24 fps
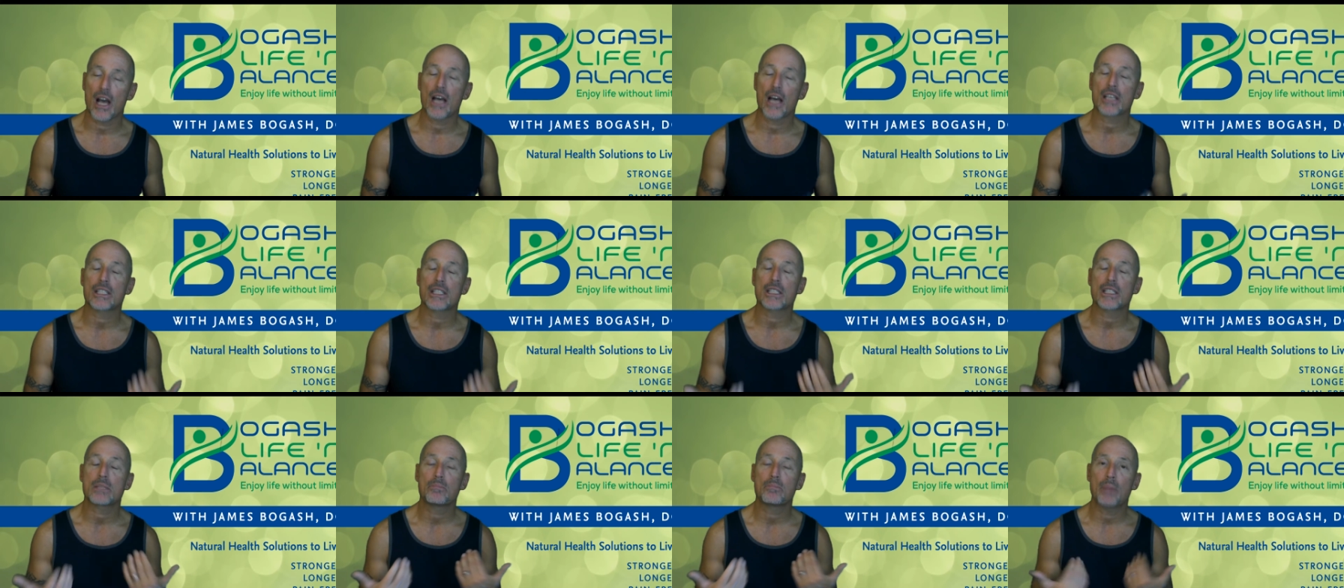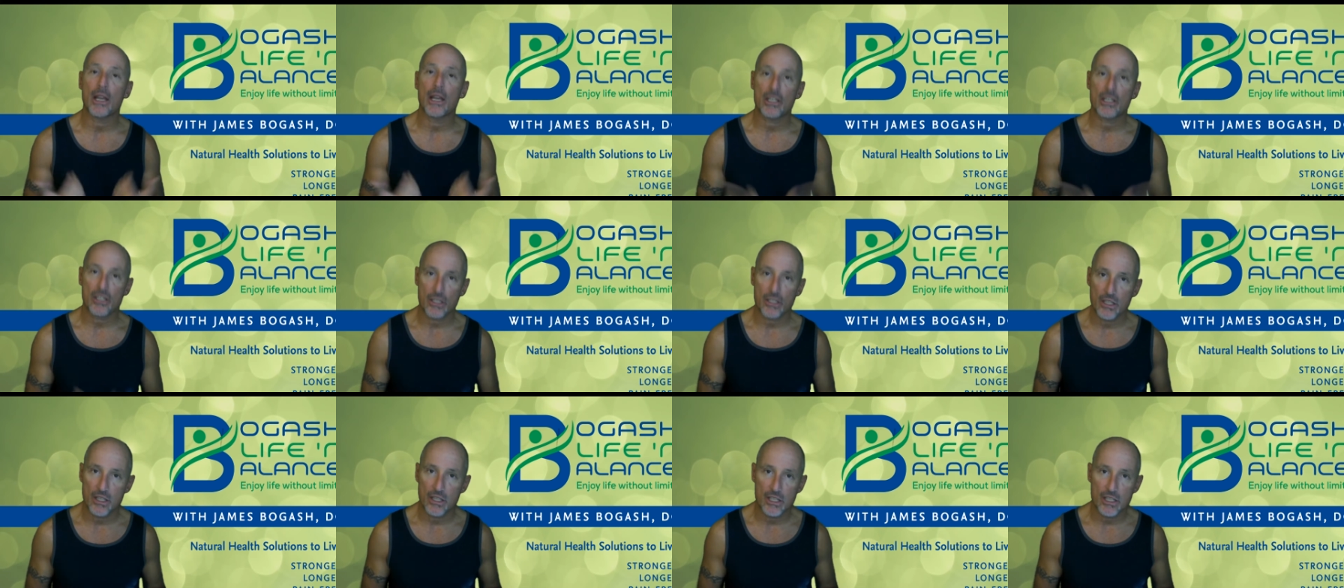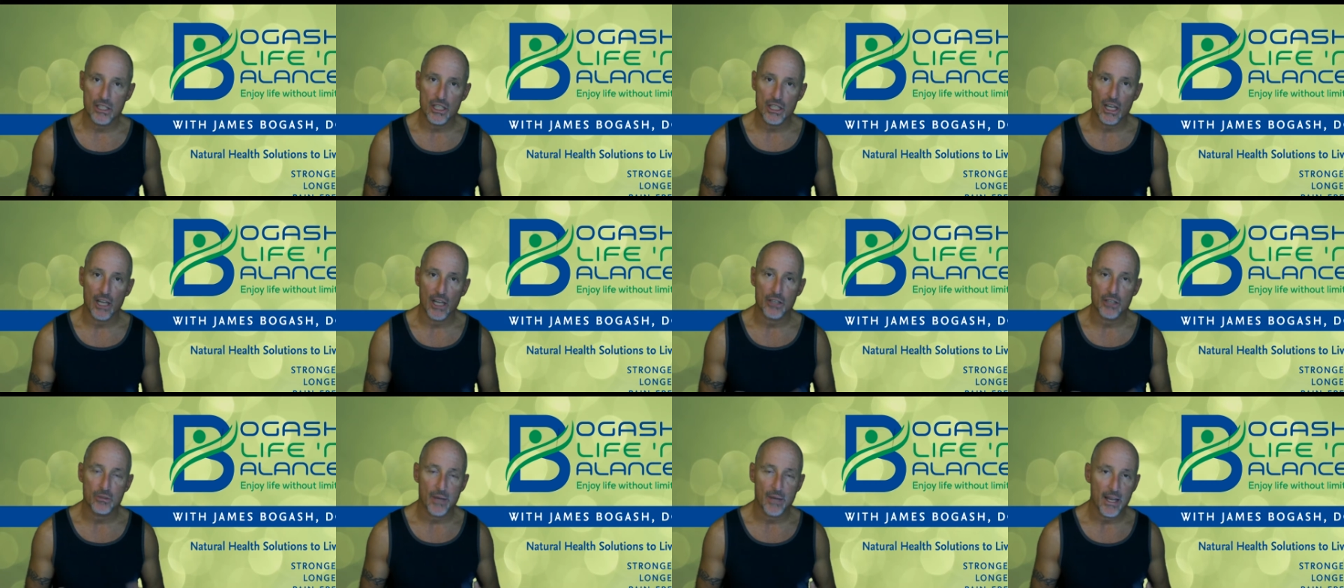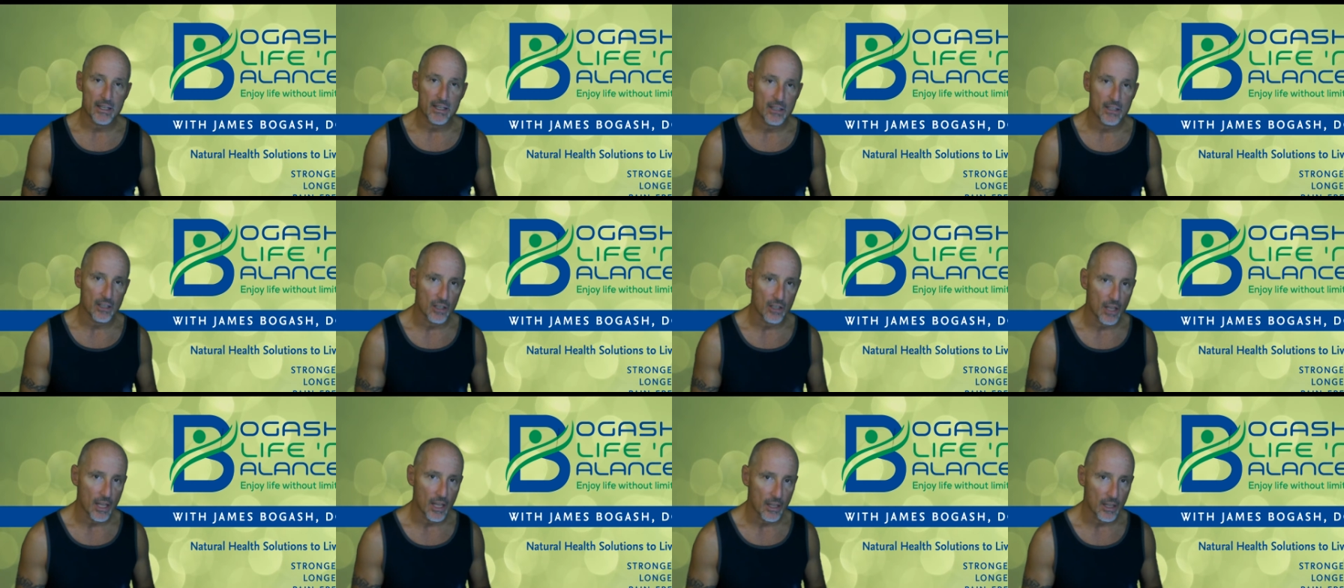especially the GI tract
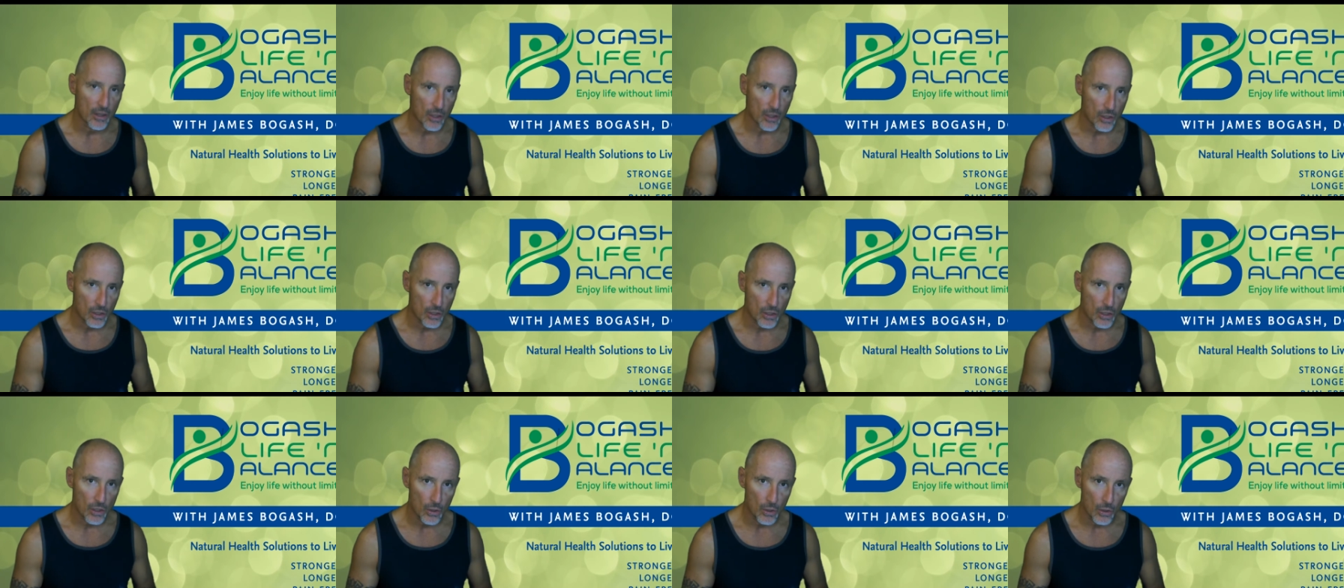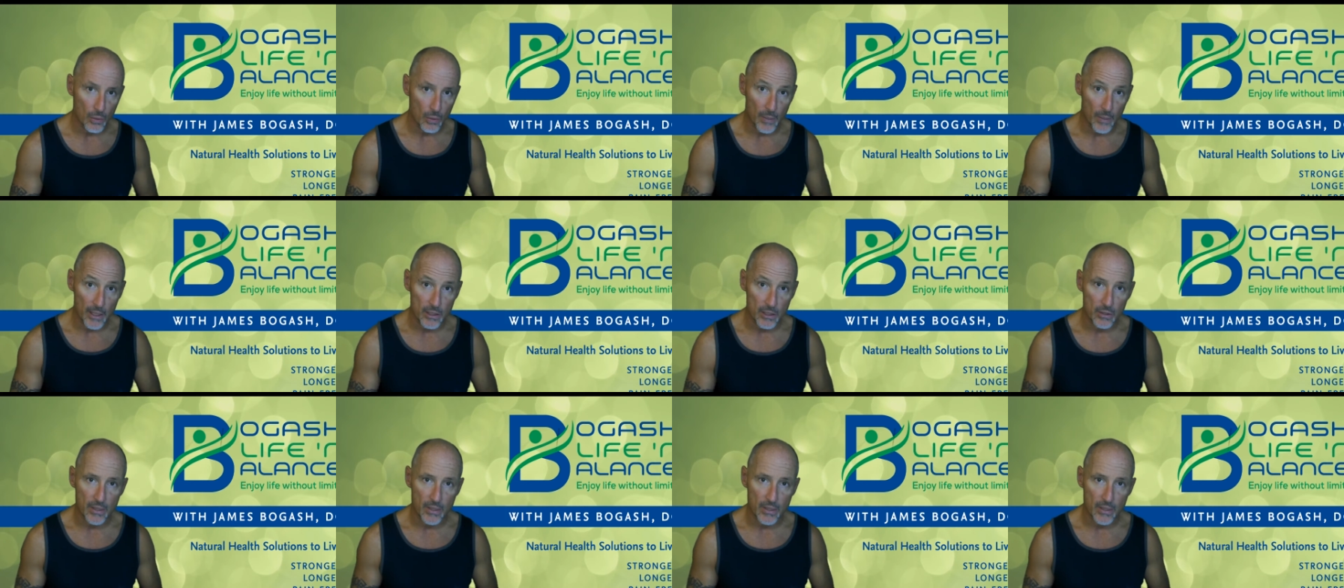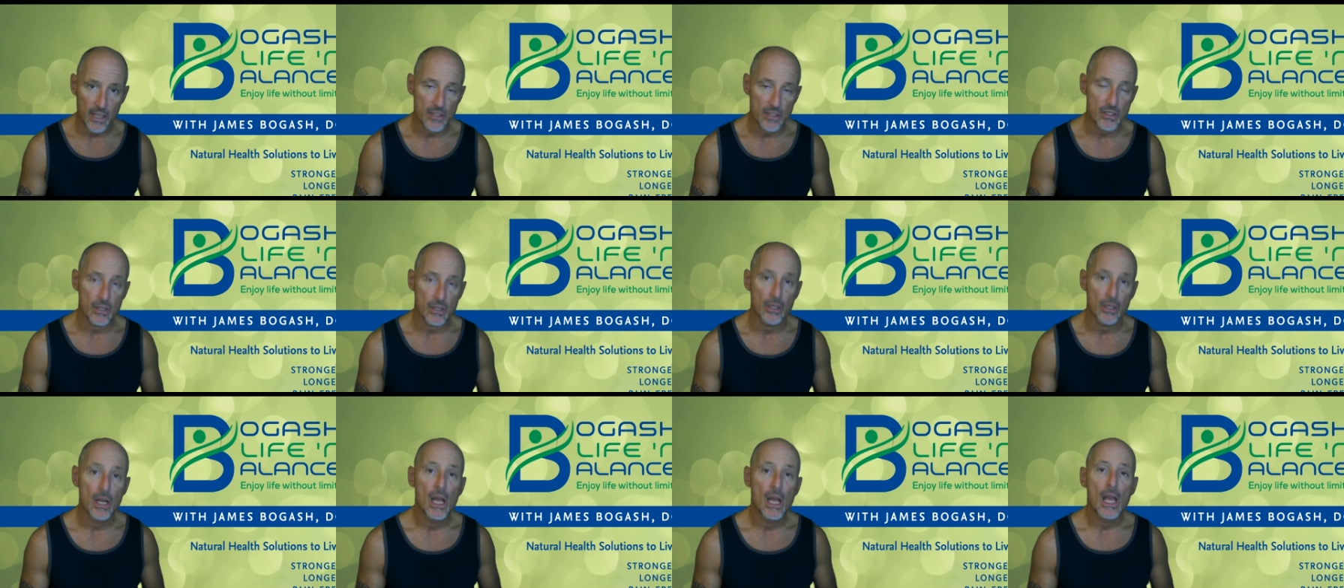and, and colorectal cancer.